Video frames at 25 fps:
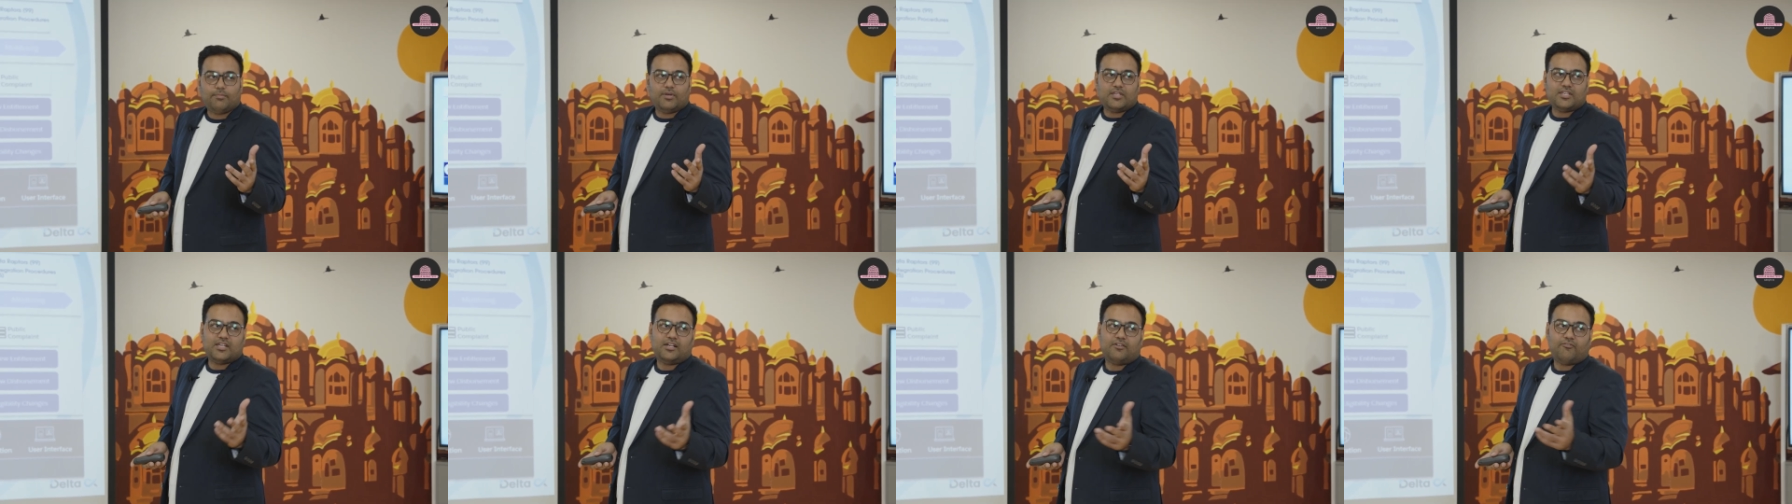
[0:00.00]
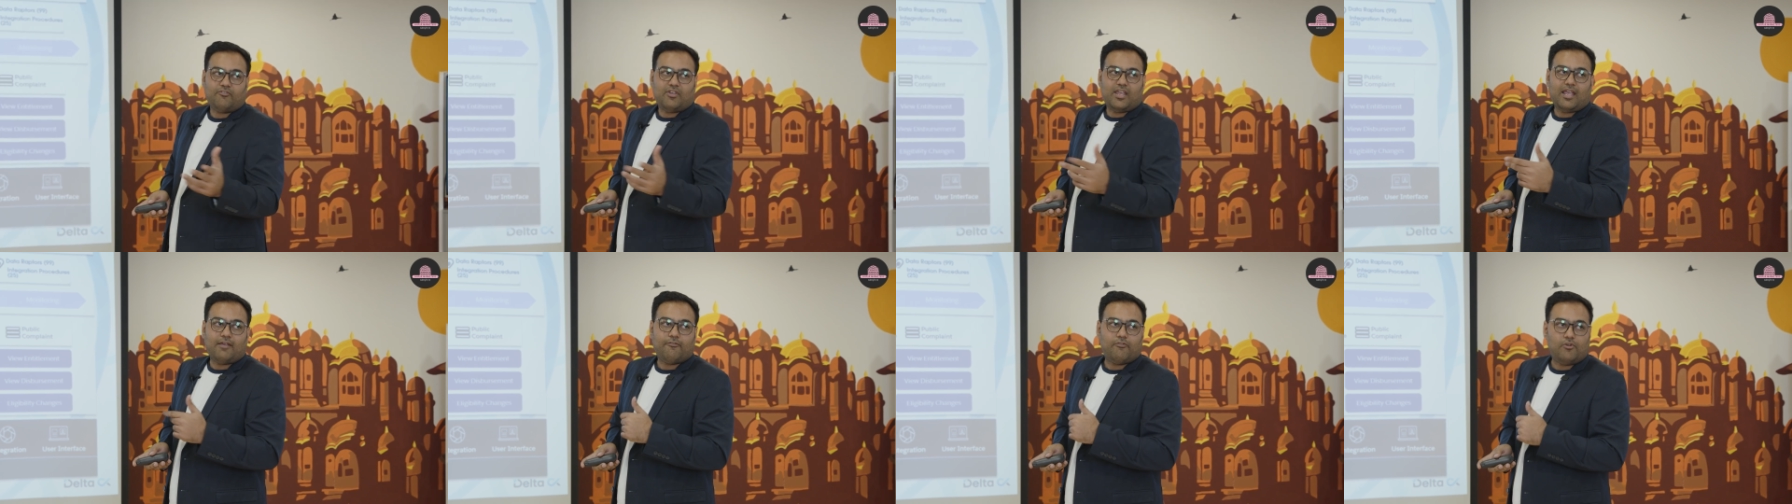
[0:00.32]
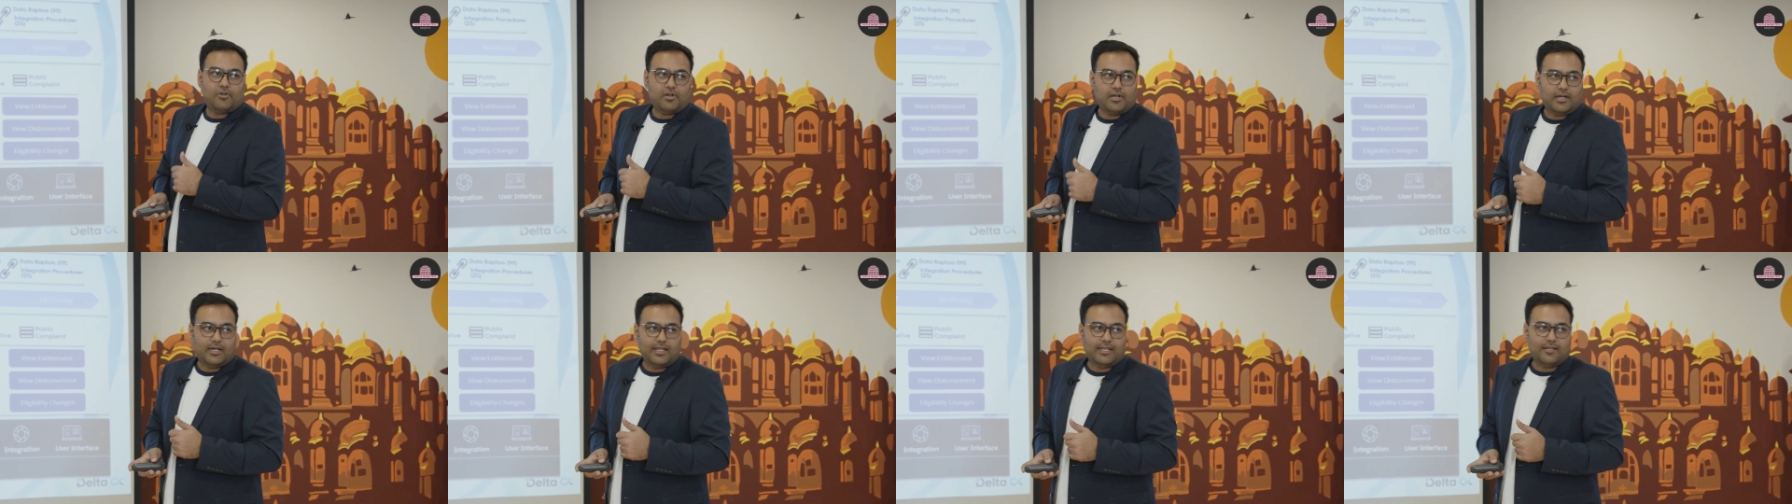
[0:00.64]
budget we have
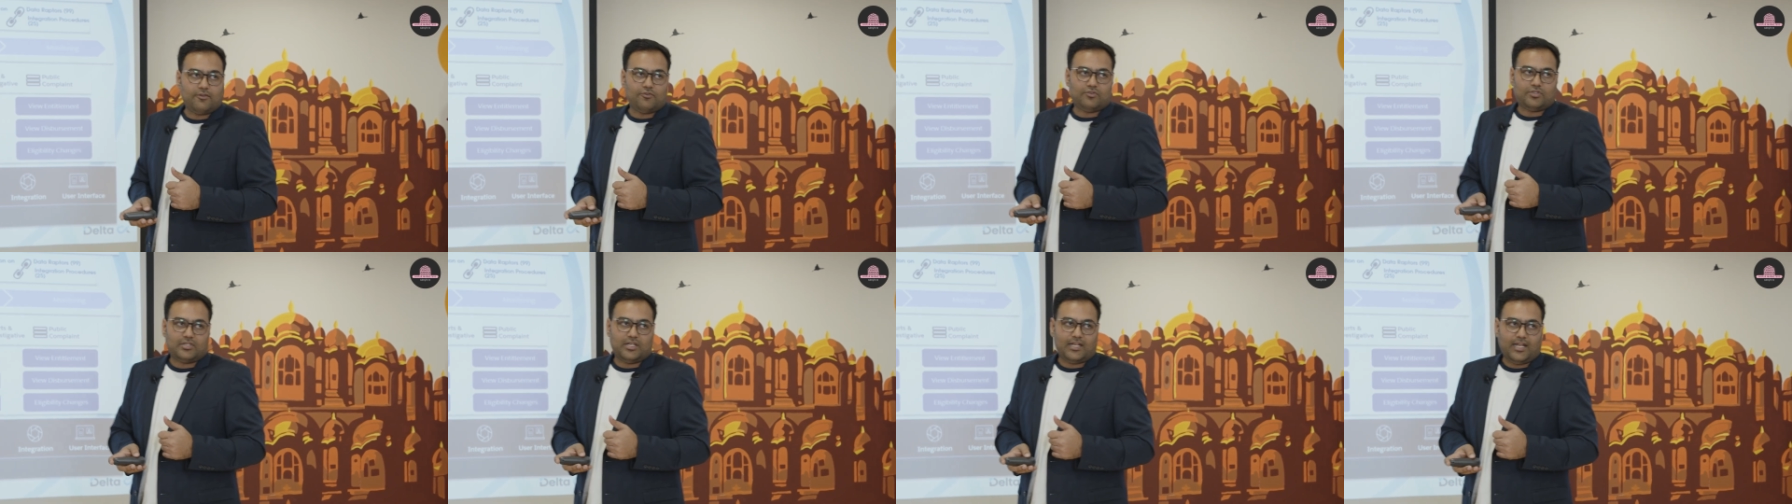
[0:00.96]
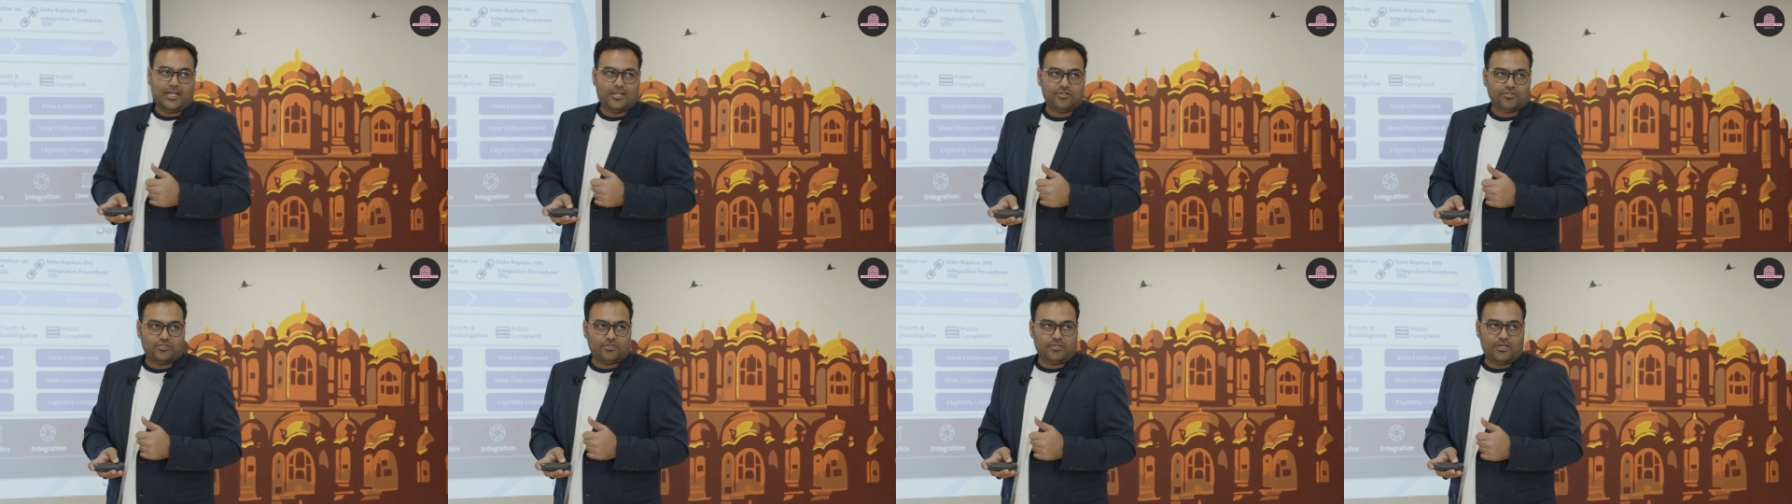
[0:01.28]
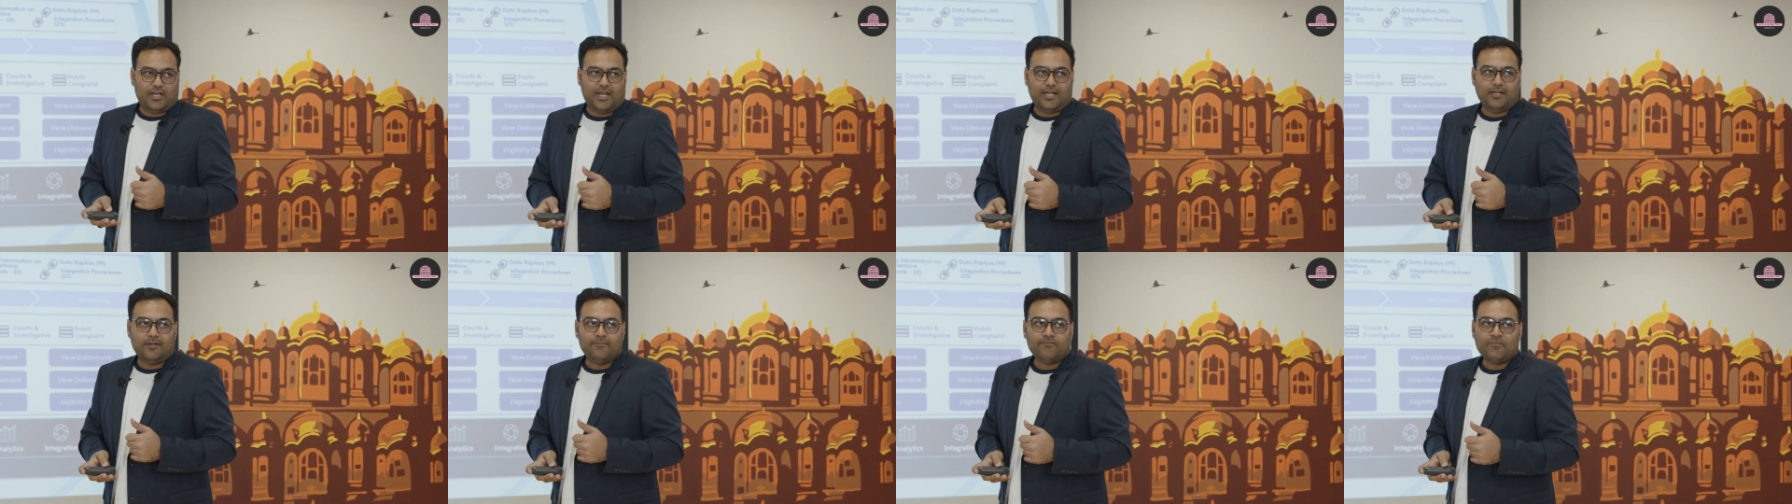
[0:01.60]
already utilized,
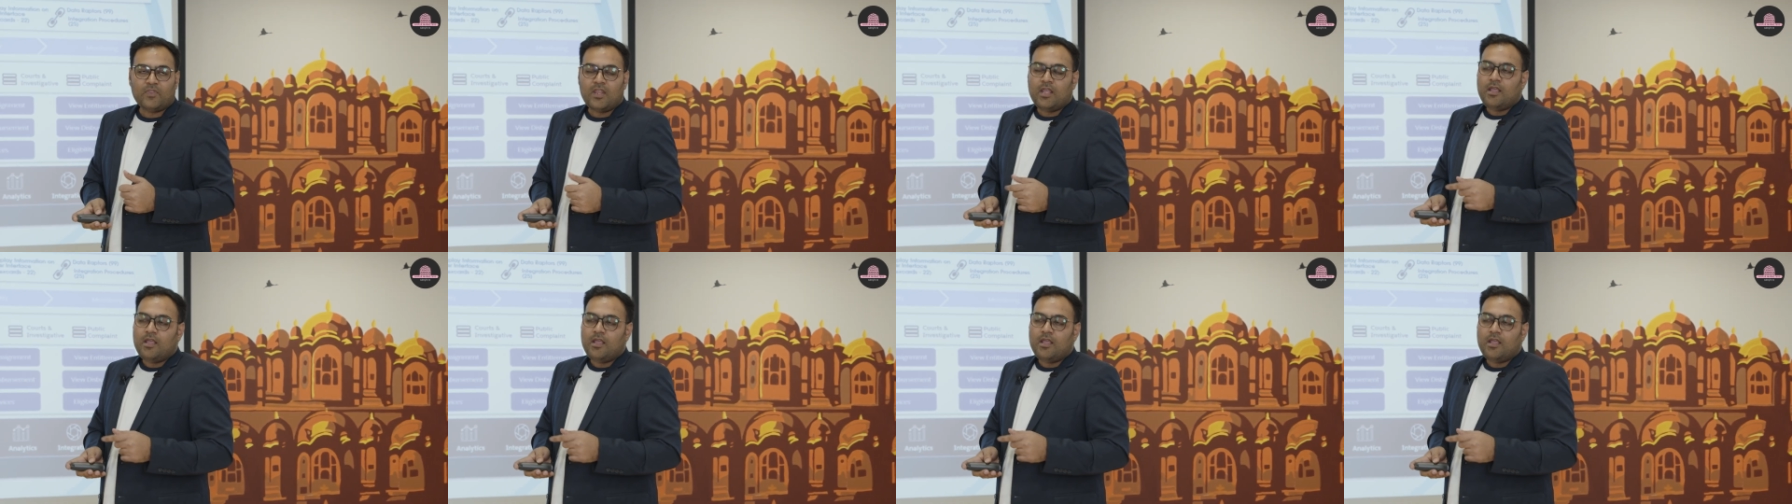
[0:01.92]
right?